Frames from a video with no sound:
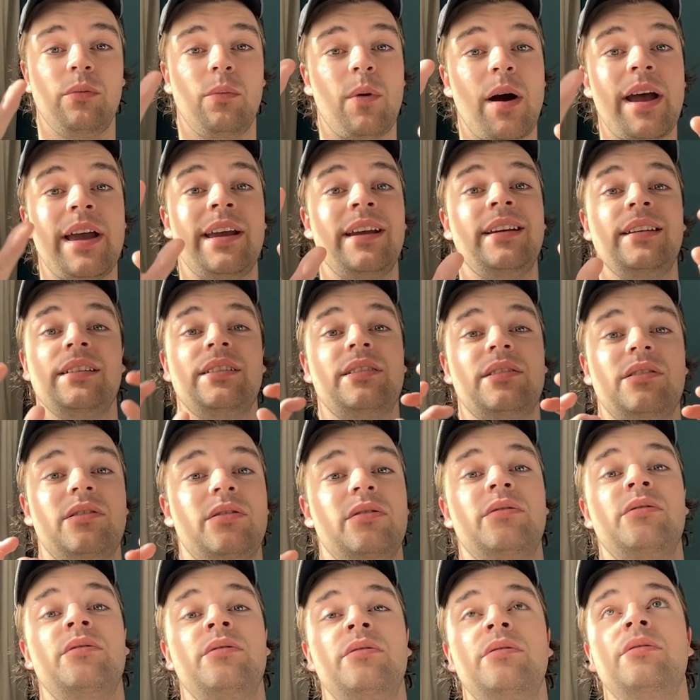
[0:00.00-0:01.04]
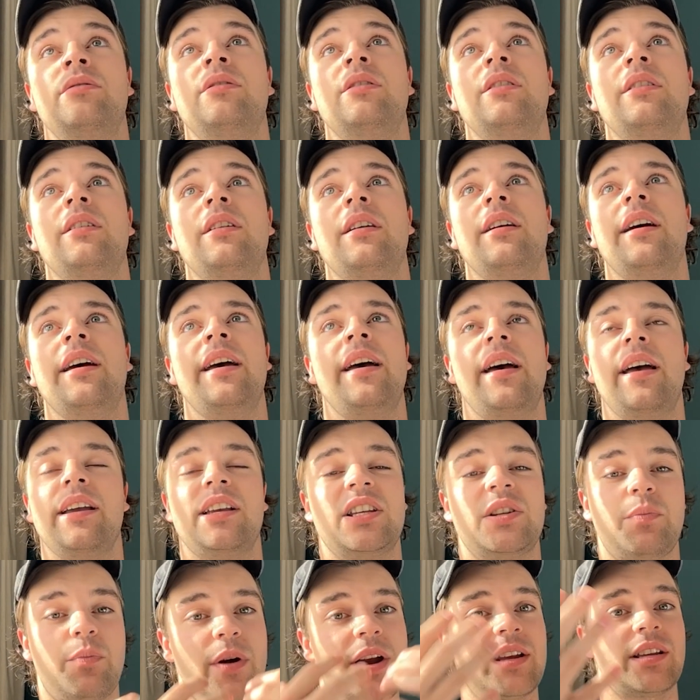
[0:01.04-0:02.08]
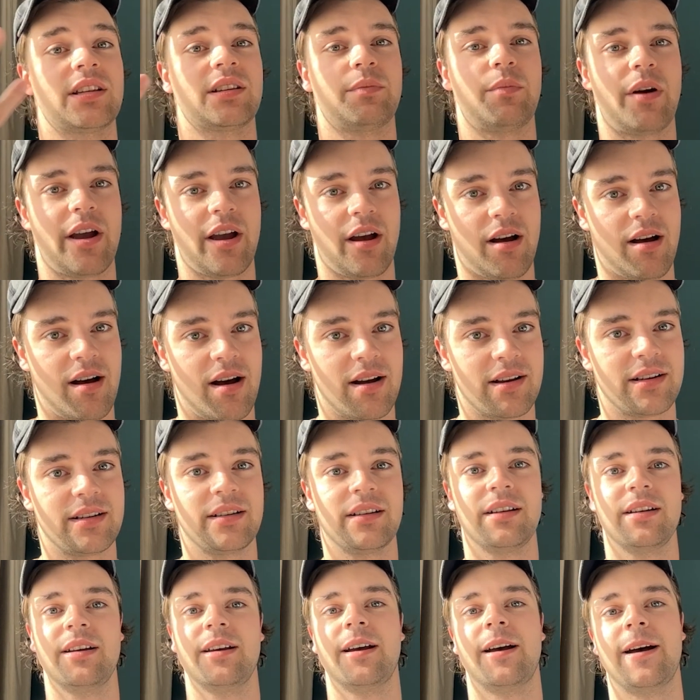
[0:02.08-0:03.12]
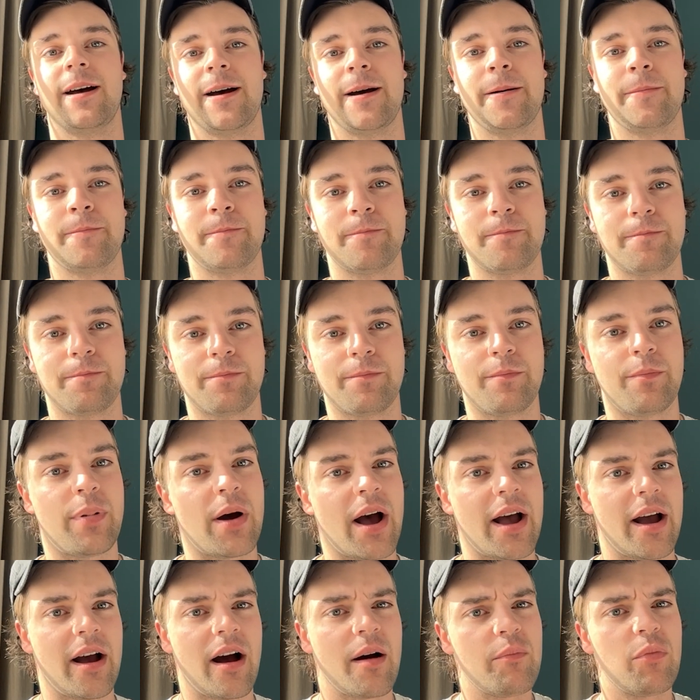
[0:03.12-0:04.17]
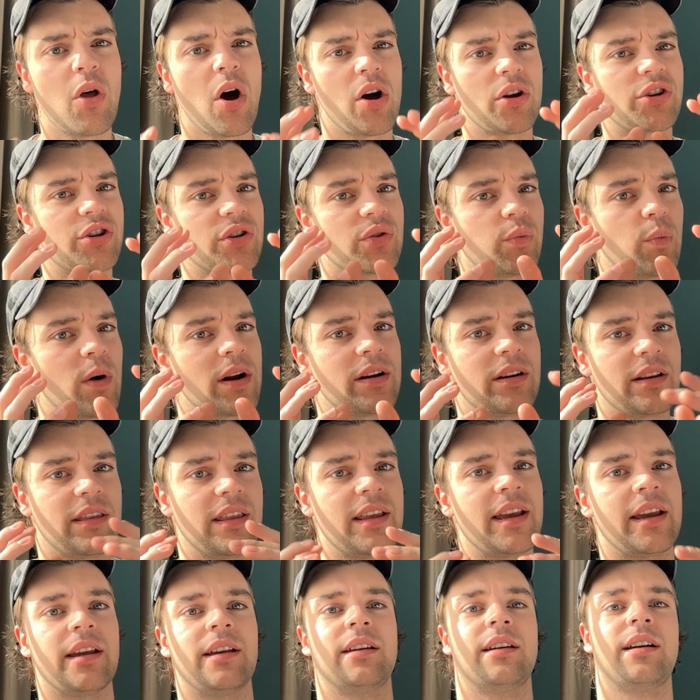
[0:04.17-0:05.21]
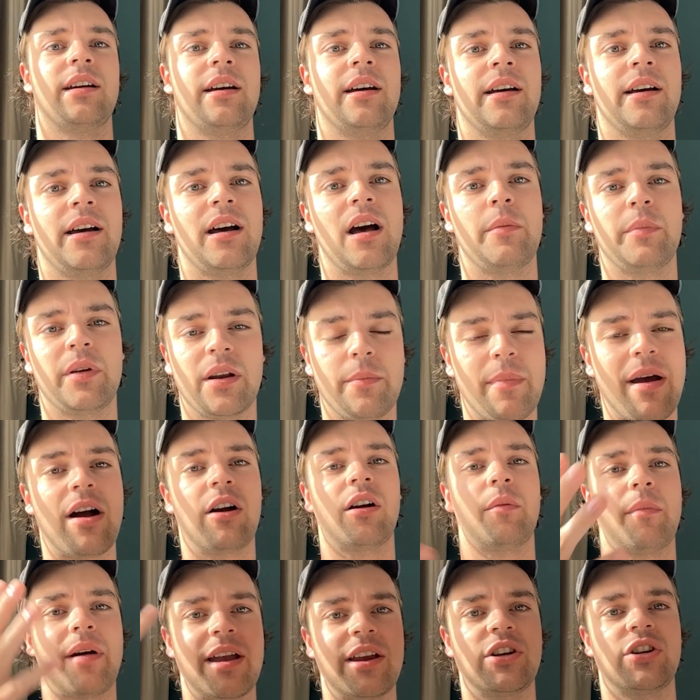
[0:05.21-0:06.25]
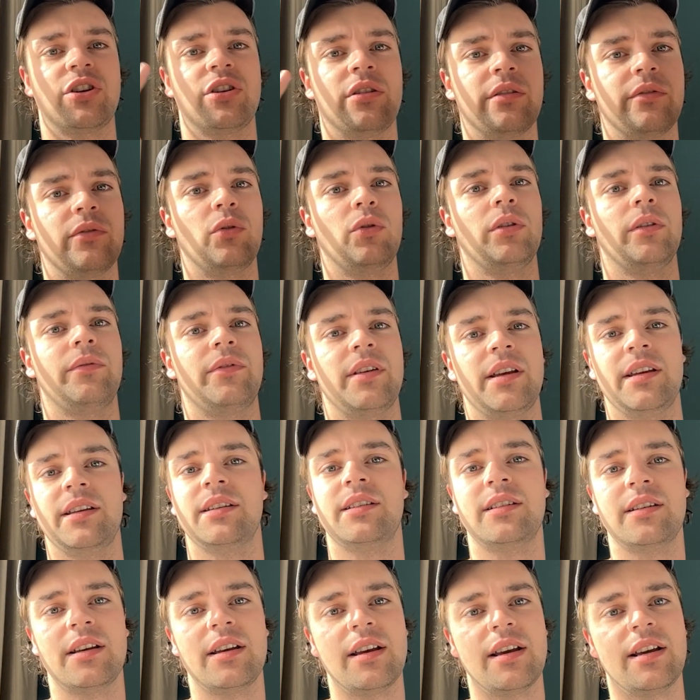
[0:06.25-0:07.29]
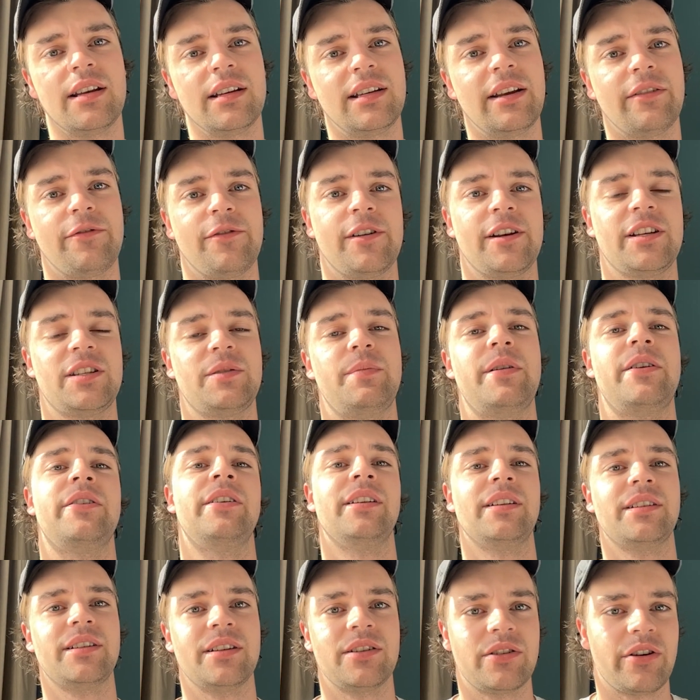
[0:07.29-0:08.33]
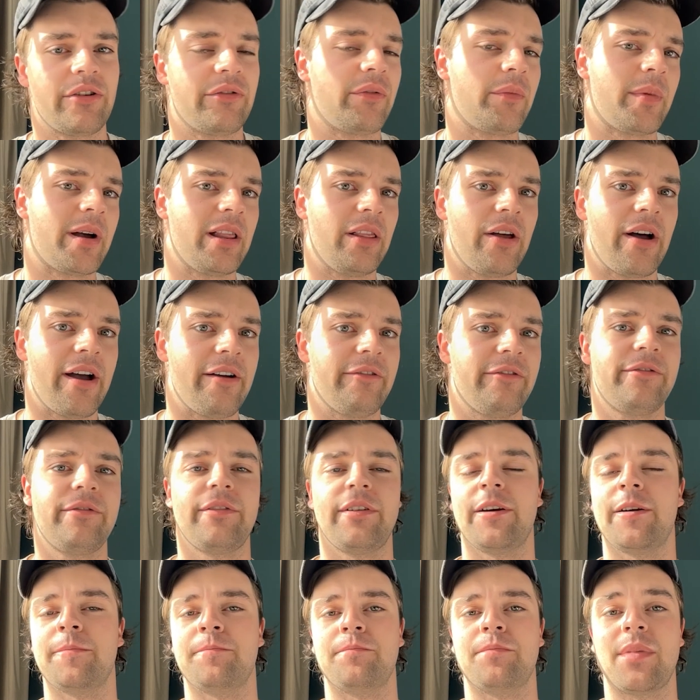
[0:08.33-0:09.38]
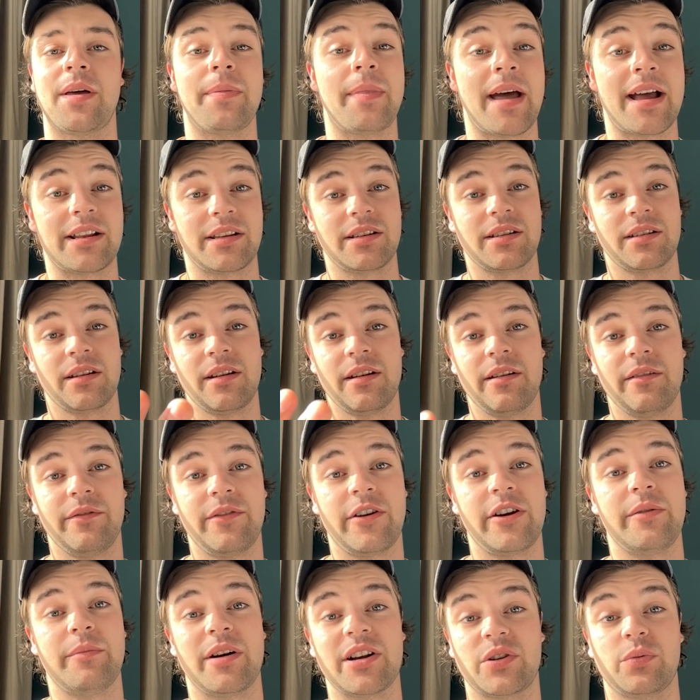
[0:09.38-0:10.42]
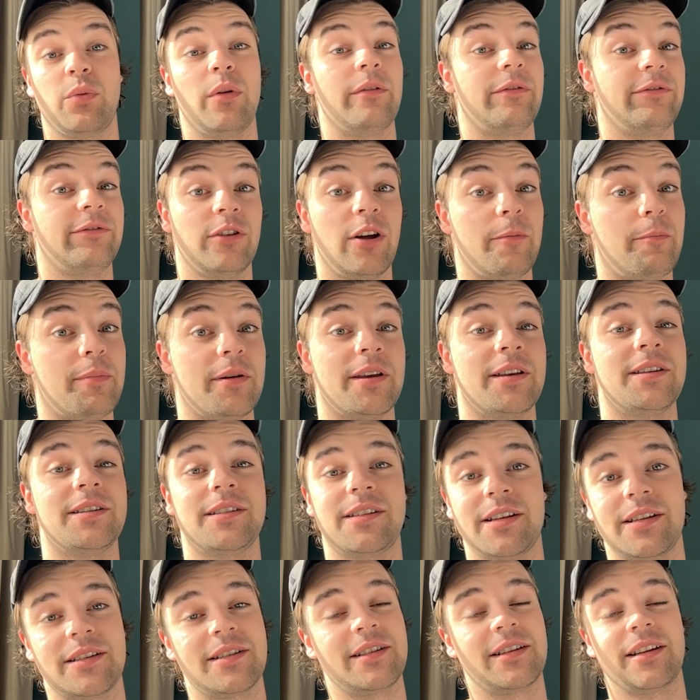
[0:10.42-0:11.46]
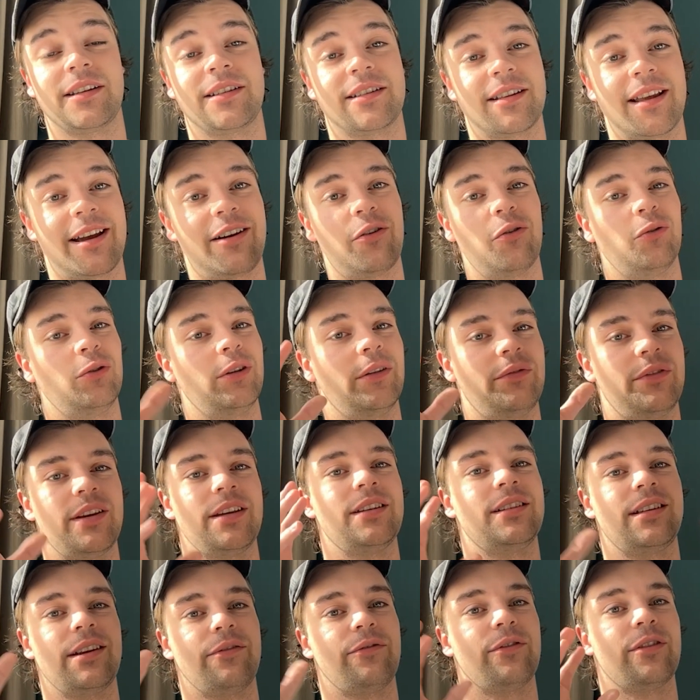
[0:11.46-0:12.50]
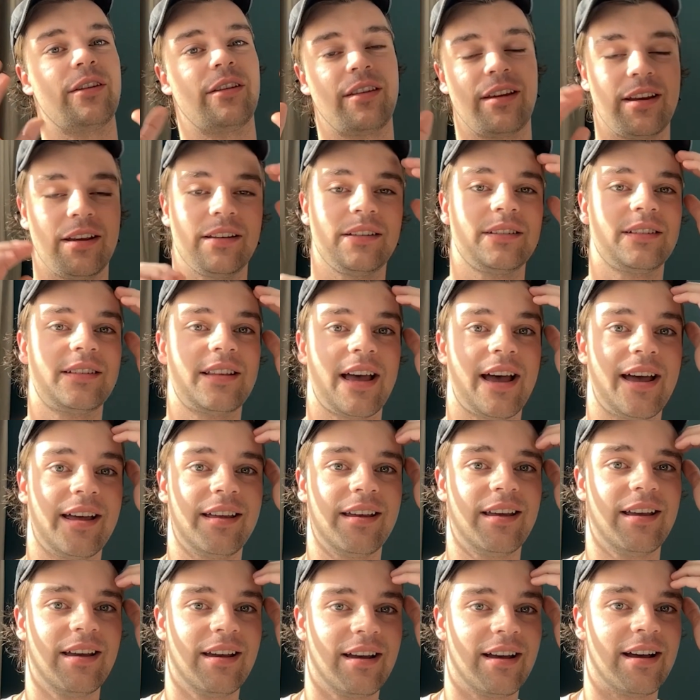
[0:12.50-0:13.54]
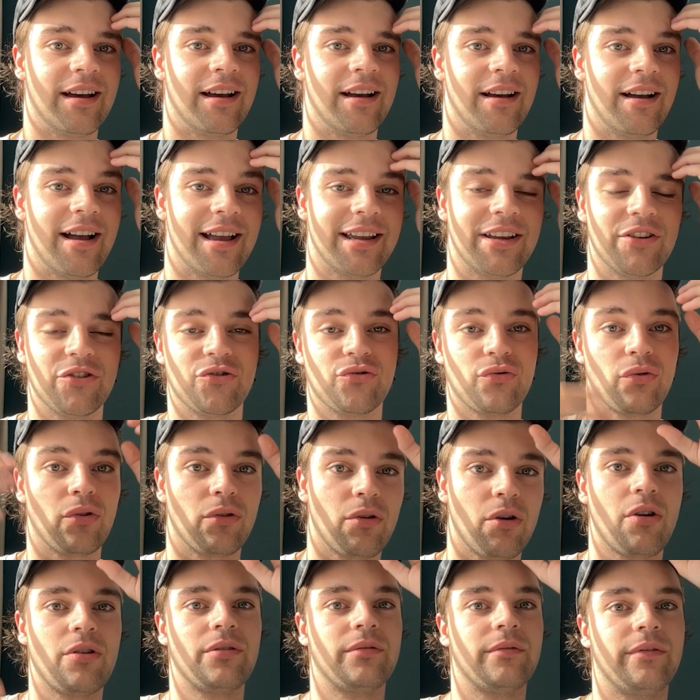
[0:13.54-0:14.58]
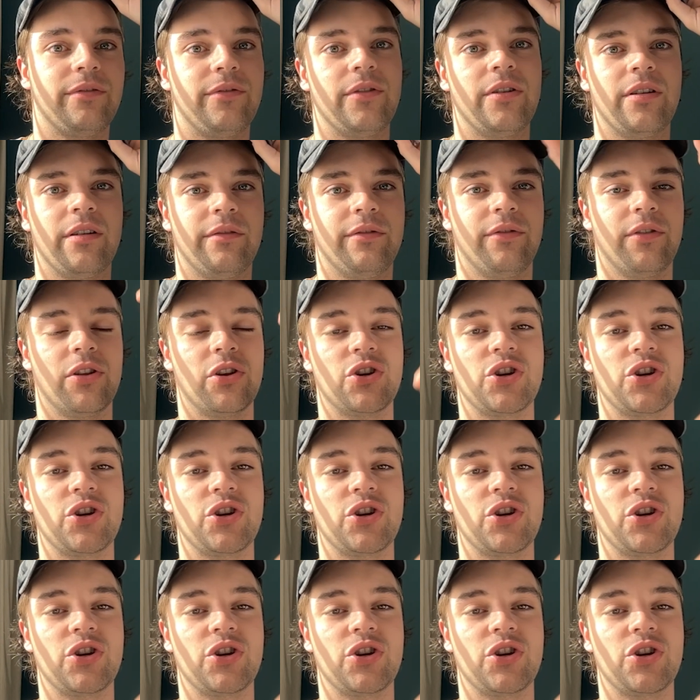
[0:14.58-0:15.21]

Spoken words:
ways to express my art. But I'm not just one thing. I'm an amalgamation of all of these different experiences over my life, and that's very much what Flop is. It's like all of these different things that I can draw on for the